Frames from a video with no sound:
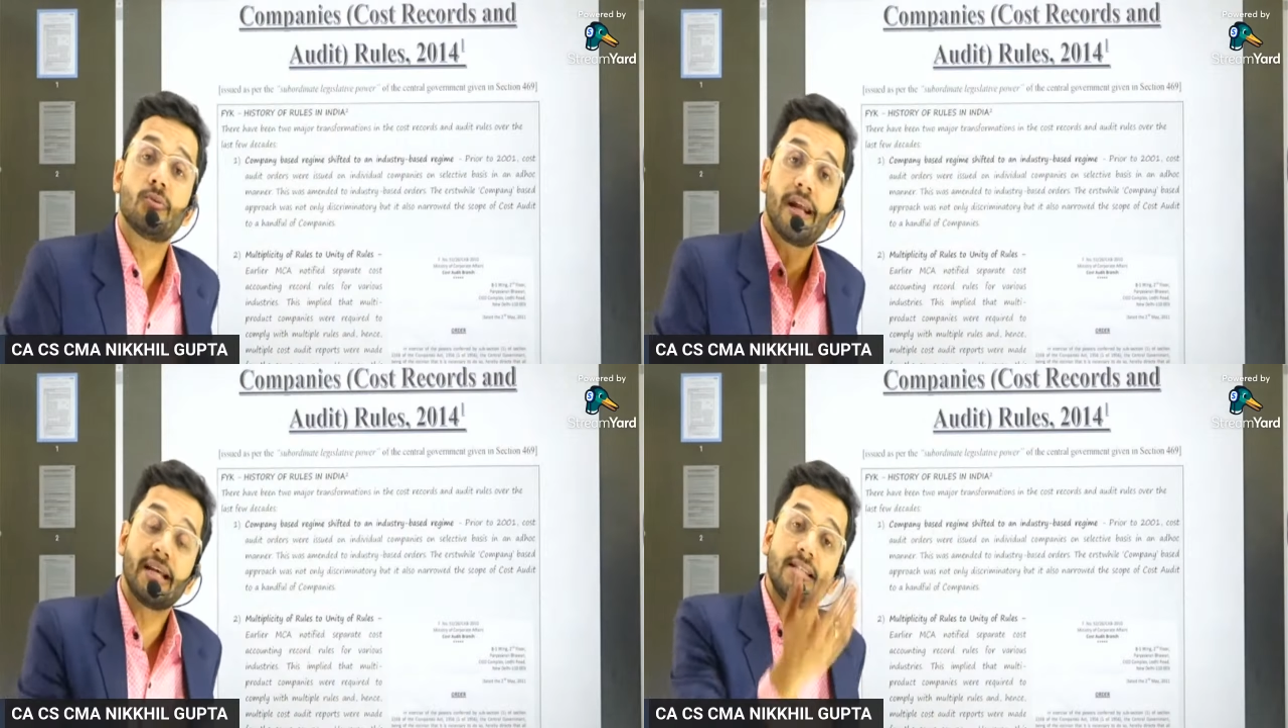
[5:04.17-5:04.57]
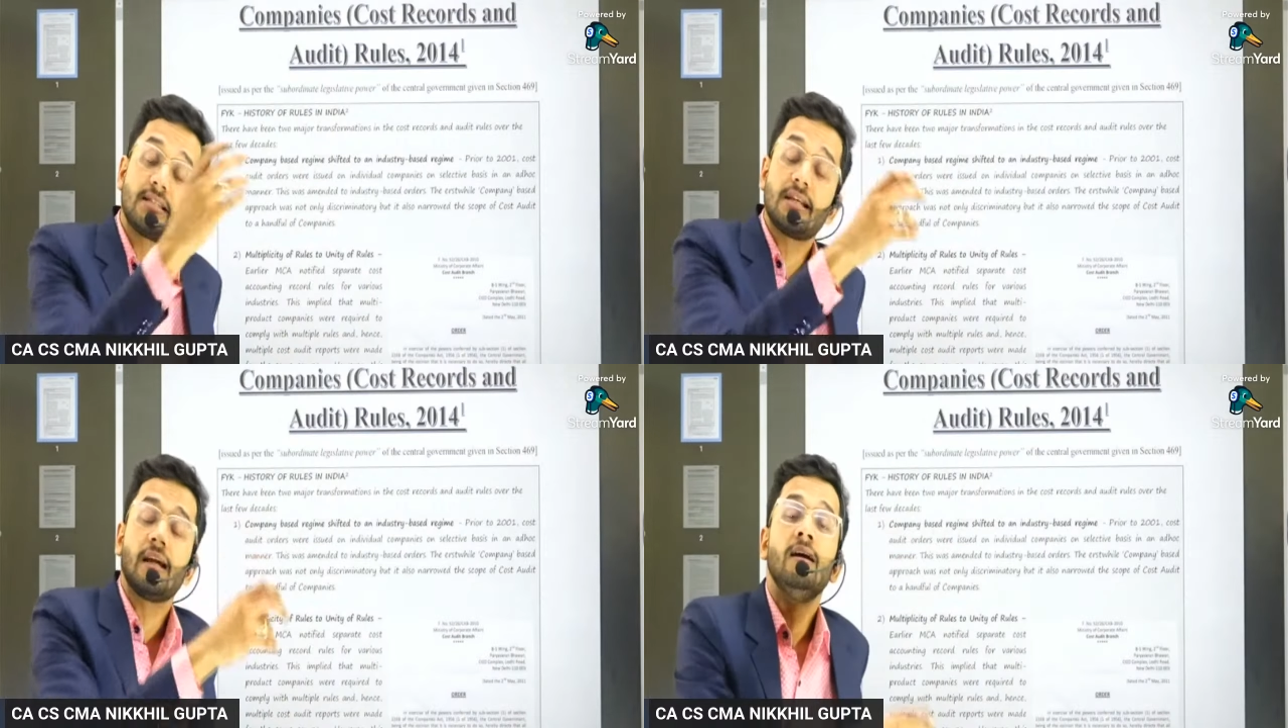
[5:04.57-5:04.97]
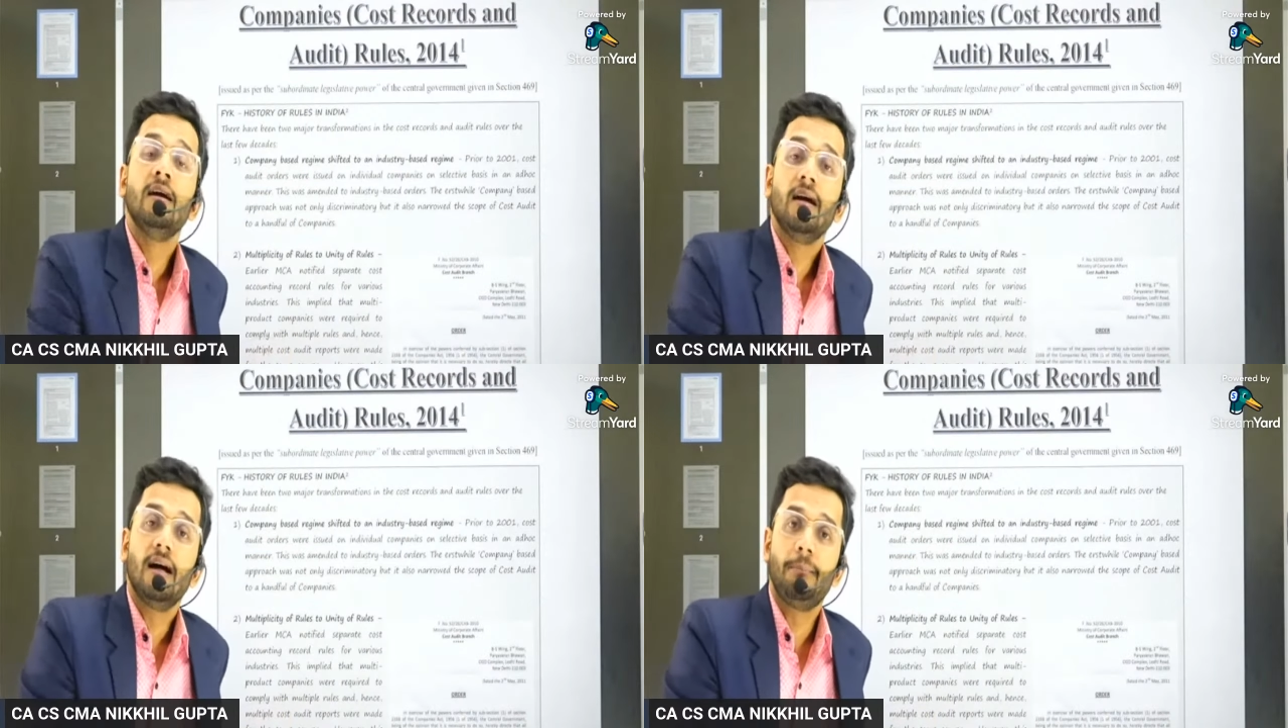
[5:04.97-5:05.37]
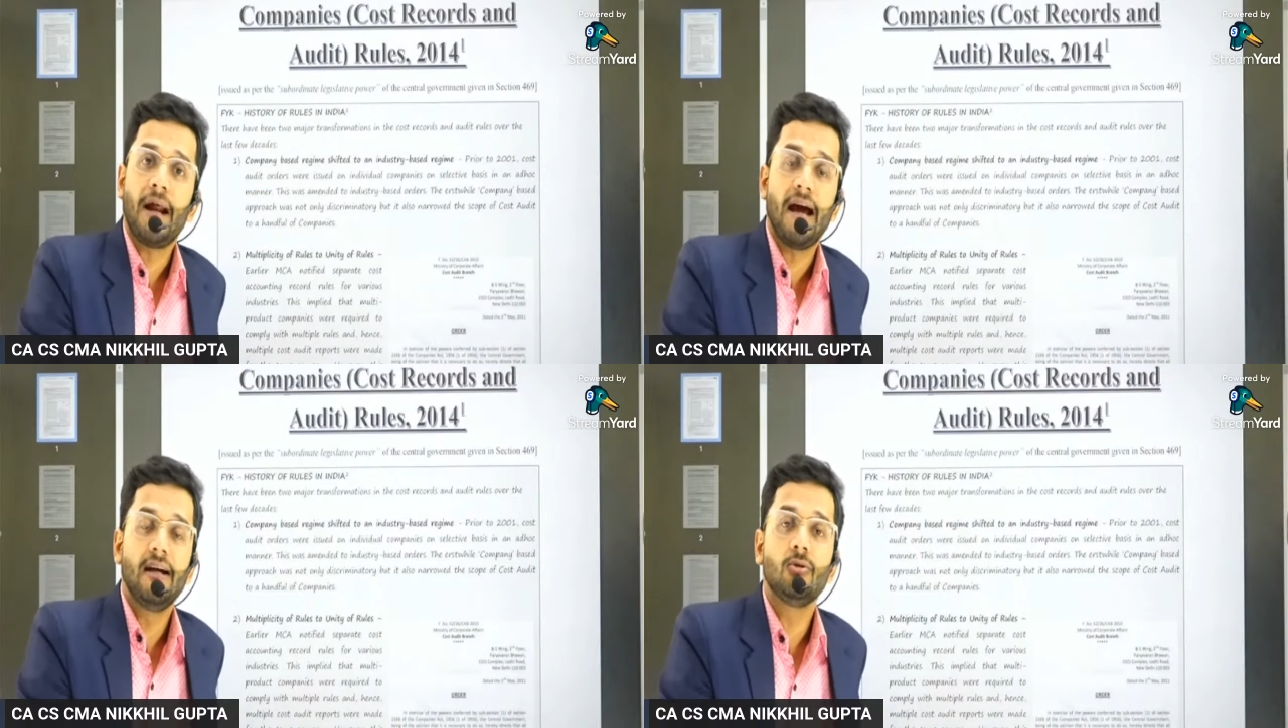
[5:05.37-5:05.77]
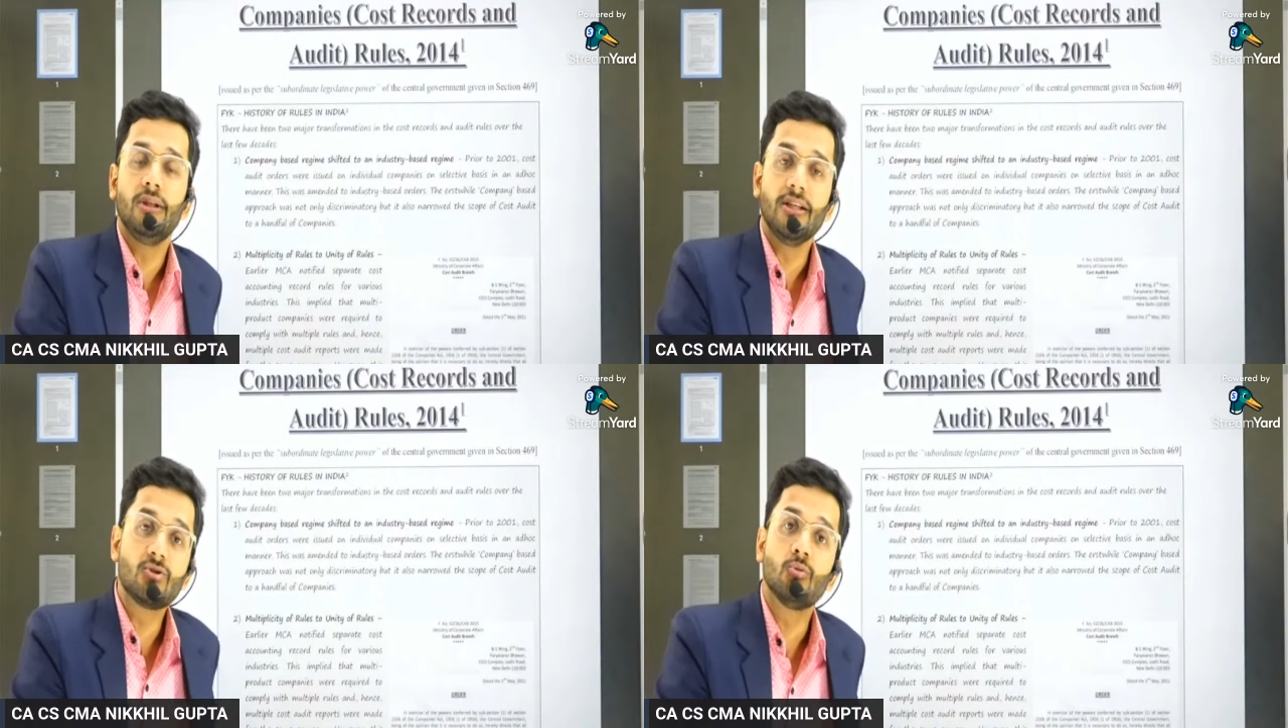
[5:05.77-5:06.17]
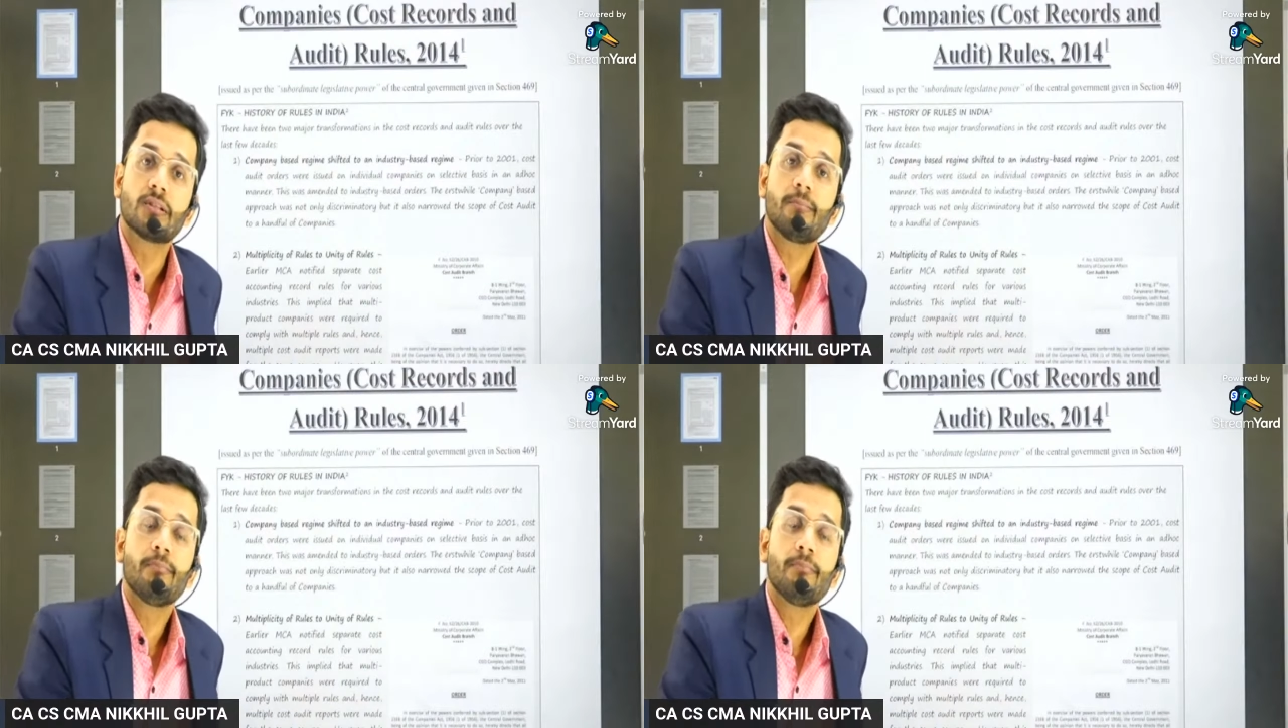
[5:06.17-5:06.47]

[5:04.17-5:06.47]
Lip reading: were existing prior to these rules.